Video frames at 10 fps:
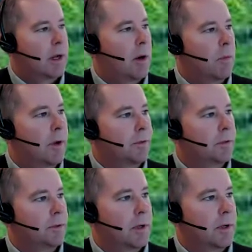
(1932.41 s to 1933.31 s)
I want
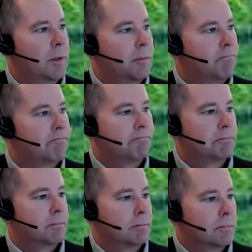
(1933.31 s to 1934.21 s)
to,
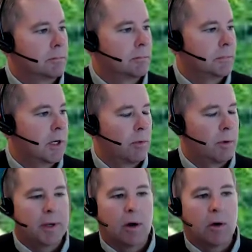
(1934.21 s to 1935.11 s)
I
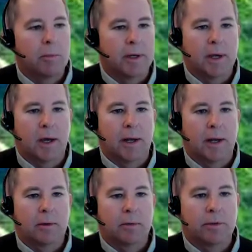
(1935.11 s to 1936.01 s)
want to be home at night.
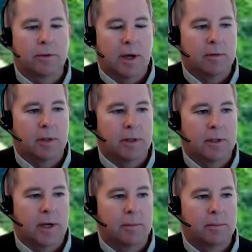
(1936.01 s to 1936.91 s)
I don't want to travel all the
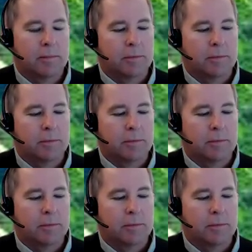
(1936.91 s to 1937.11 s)
time.